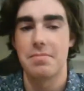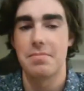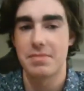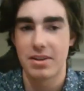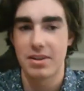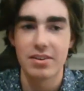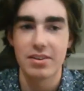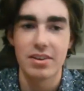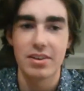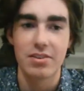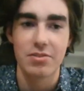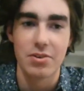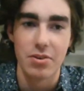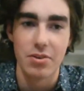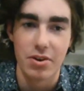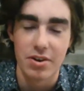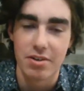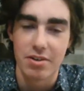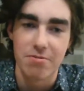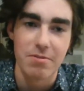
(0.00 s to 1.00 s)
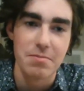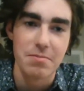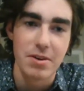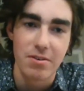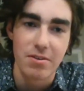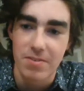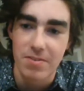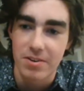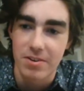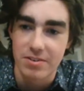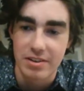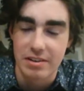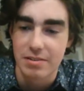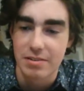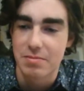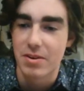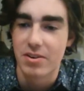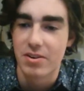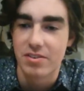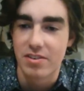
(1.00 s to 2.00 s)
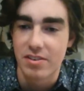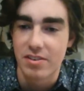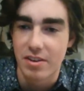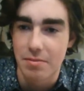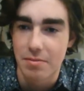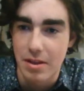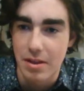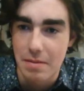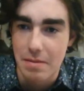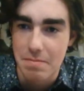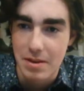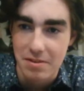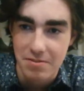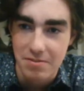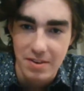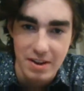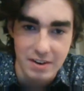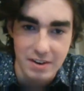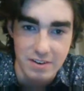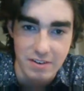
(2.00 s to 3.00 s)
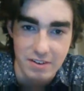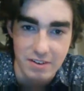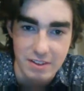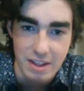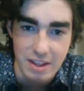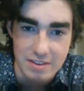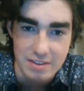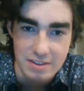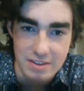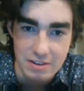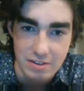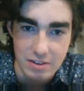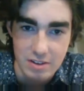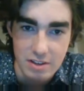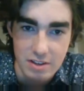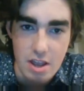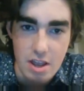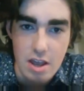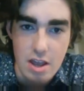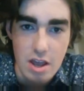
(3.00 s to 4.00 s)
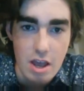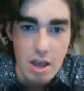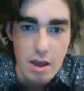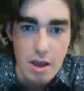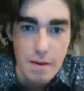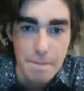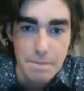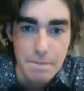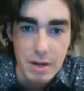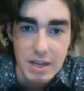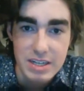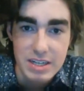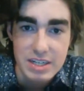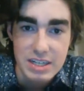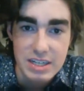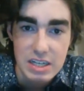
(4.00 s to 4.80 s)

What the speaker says: telling you, you heard it from here first. Experience is going to play a big factor in that series. But